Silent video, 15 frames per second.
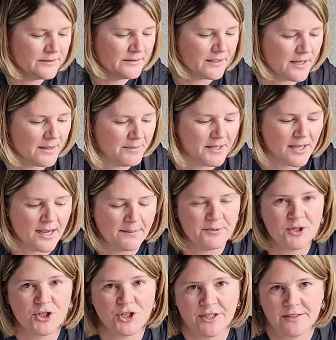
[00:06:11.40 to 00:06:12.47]
a couple
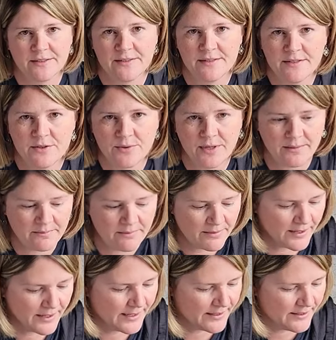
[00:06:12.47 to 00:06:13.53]
options you can
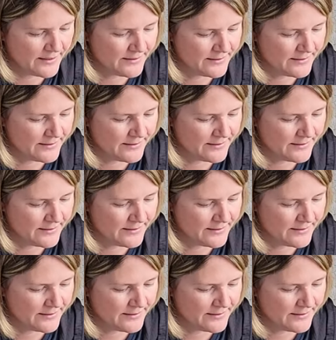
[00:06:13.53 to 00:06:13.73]
bring.